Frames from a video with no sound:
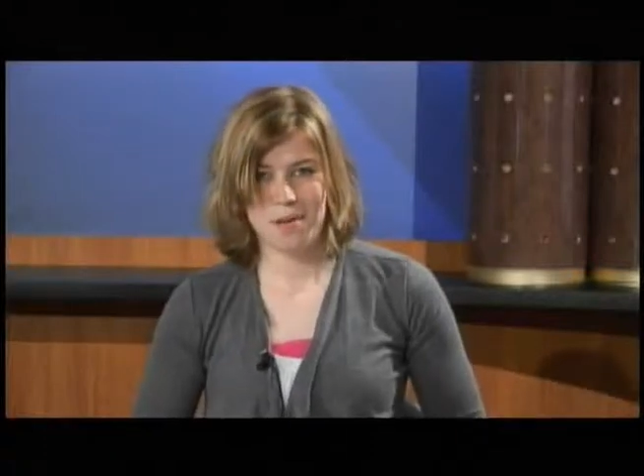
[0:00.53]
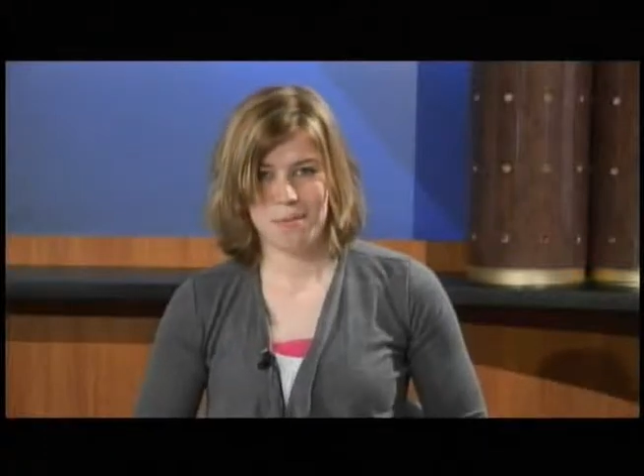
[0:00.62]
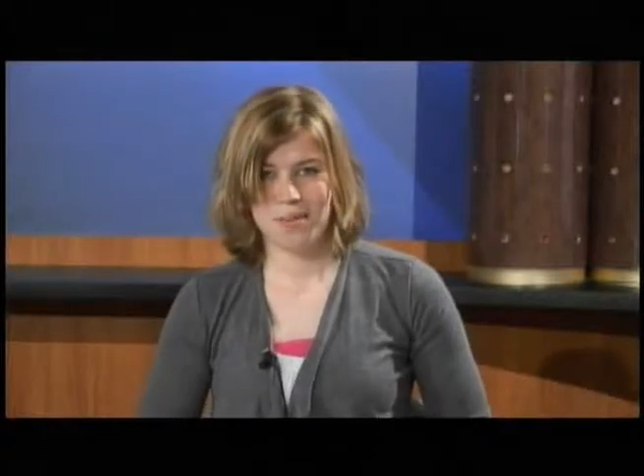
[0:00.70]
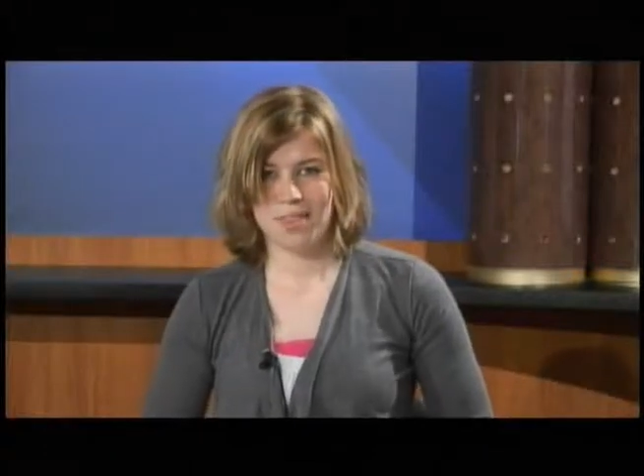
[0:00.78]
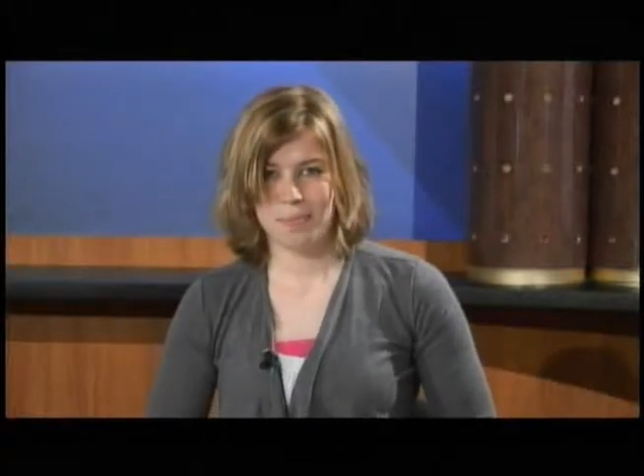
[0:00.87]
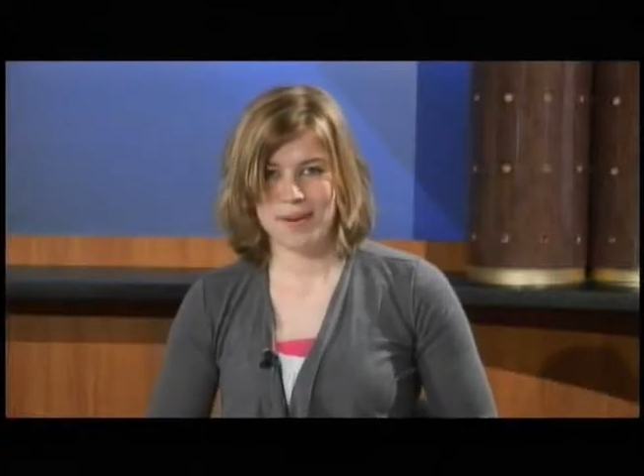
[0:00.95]

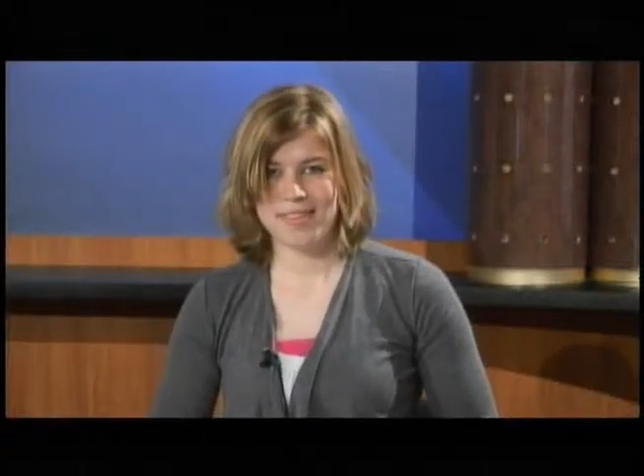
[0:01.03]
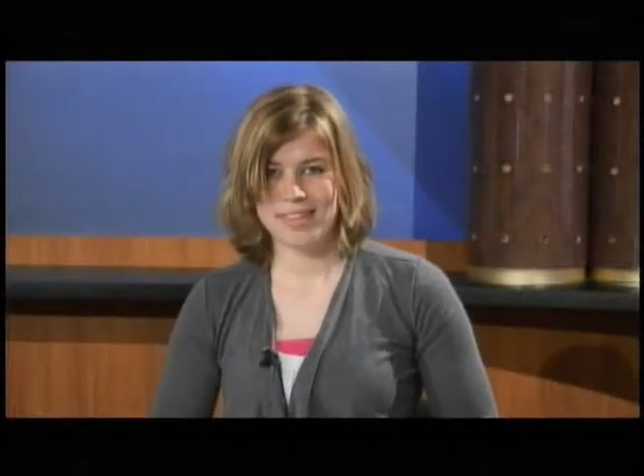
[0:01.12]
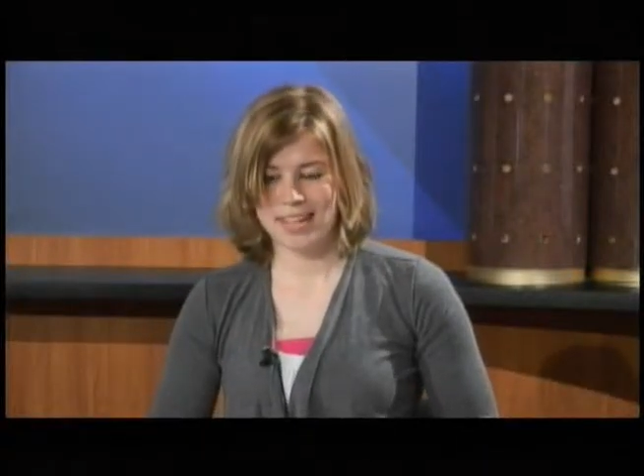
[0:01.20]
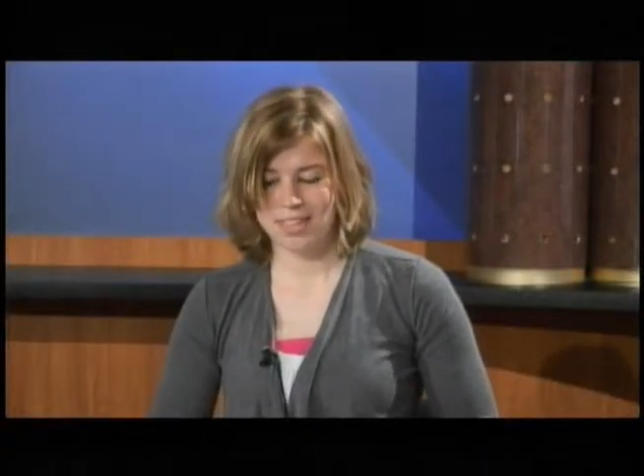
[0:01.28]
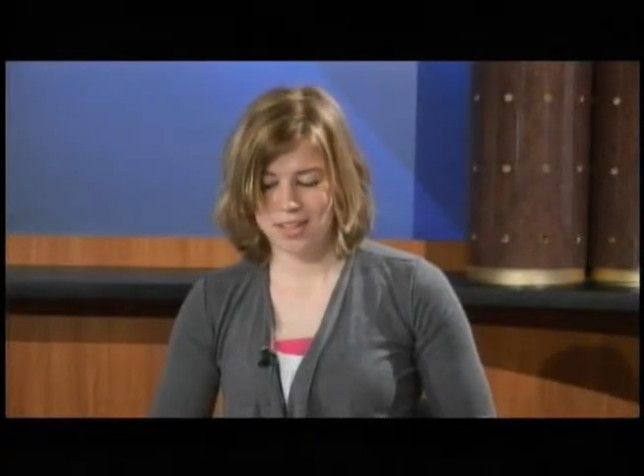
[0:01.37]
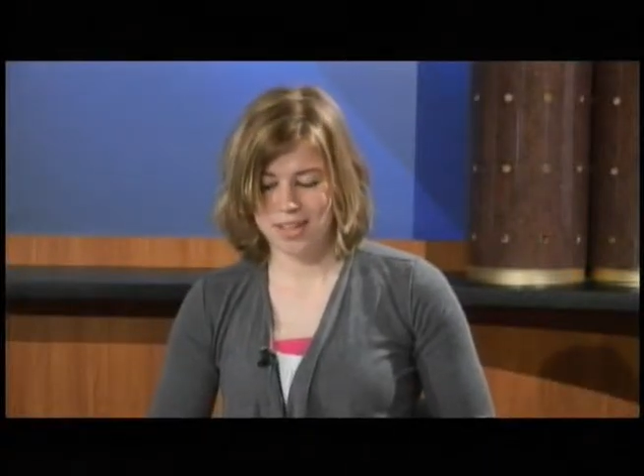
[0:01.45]
With the
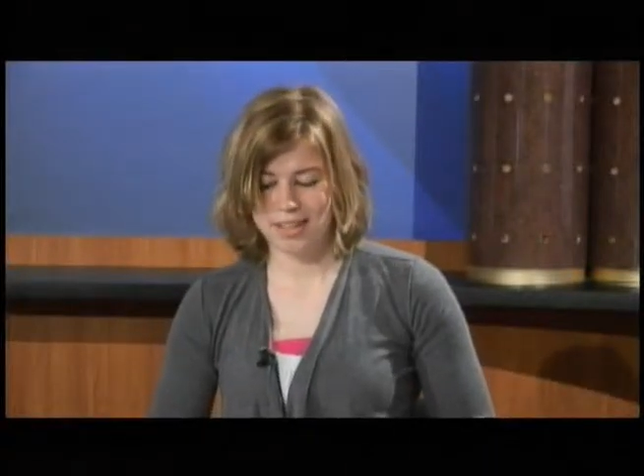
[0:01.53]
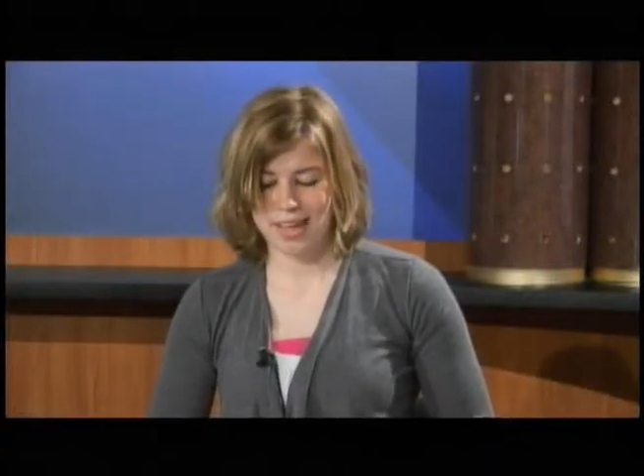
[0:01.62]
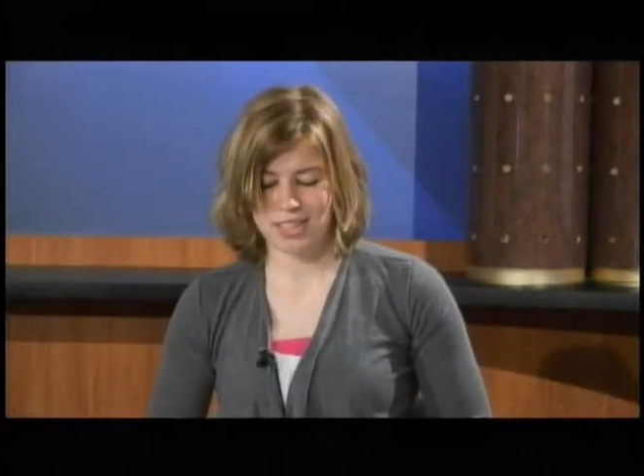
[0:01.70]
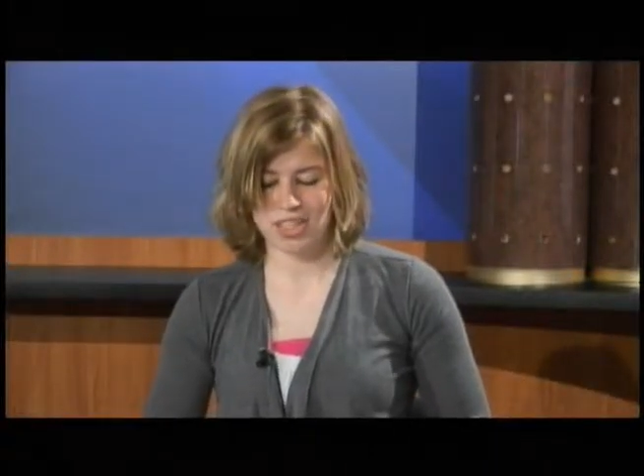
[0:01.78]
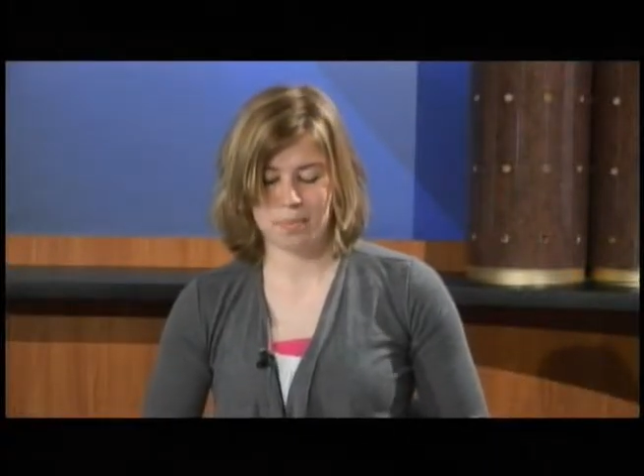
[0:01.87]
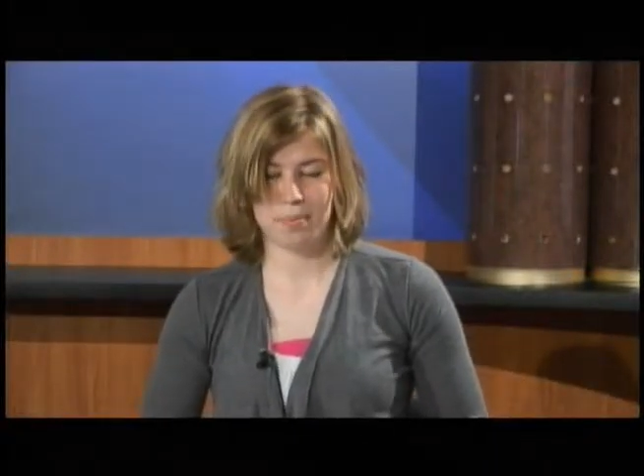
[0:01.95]
presidential
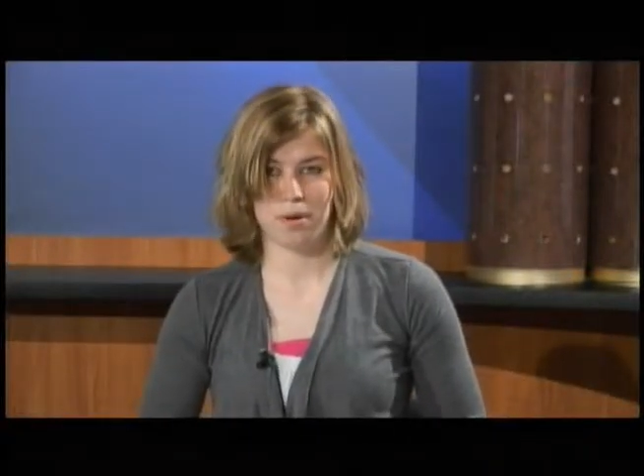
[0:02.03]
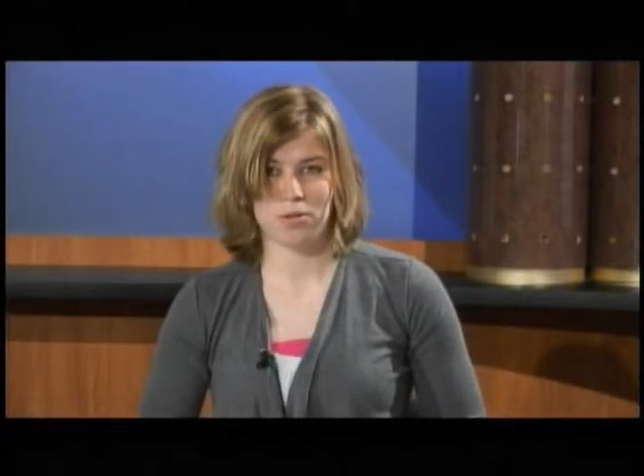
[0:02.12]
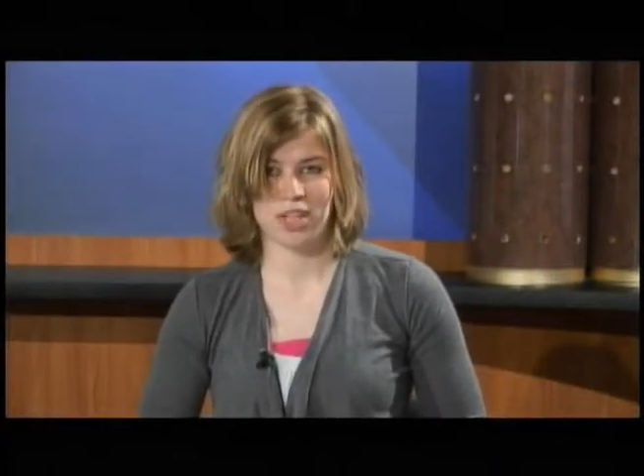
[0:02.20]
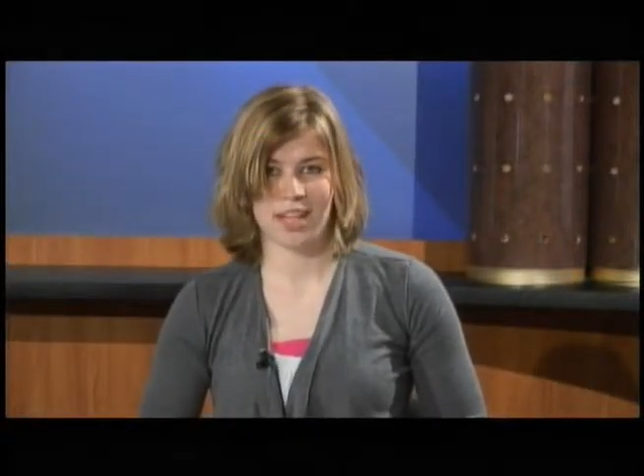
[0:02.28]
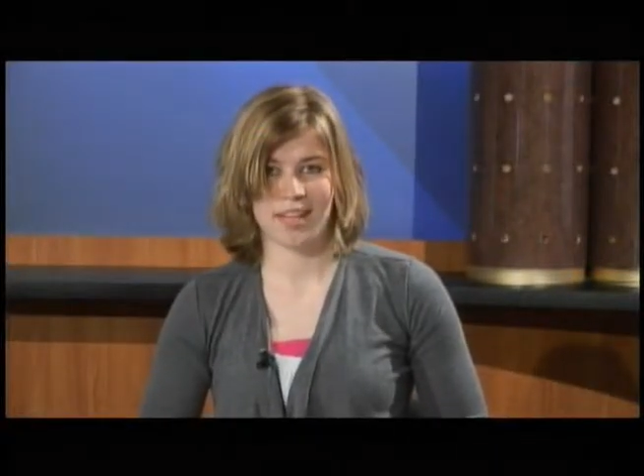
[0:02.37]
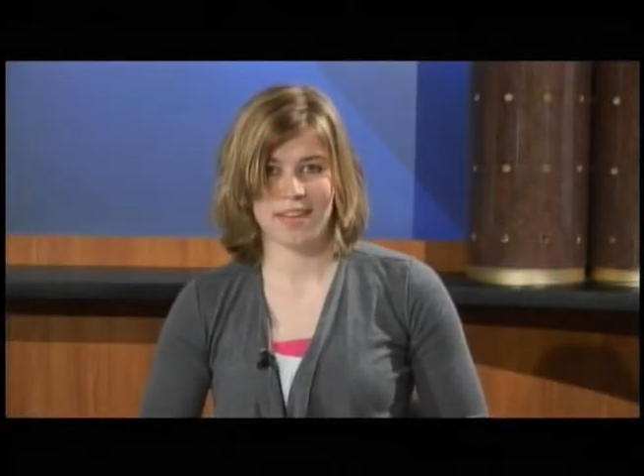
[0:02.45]
election
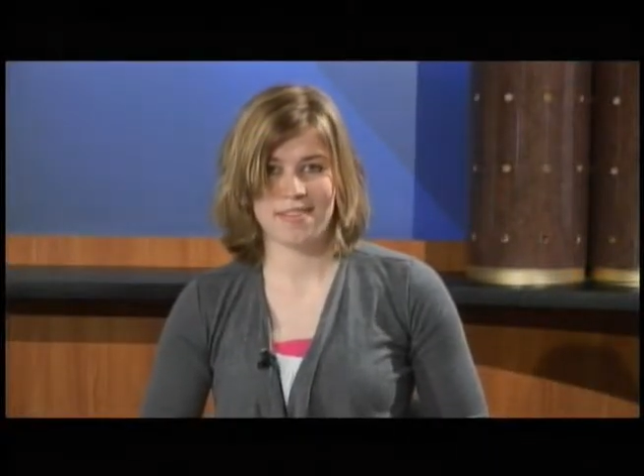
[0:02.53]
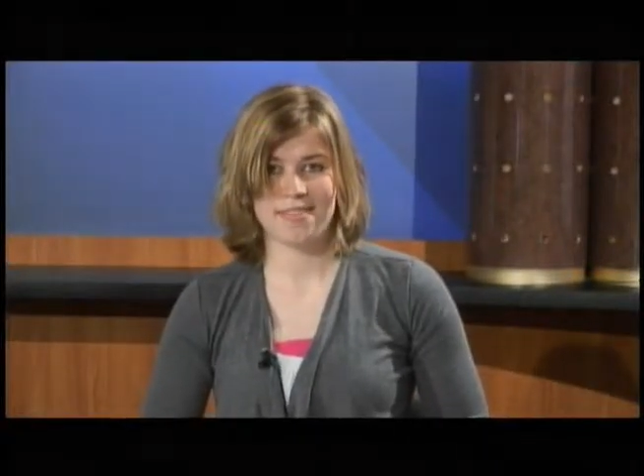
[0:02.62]
approaching,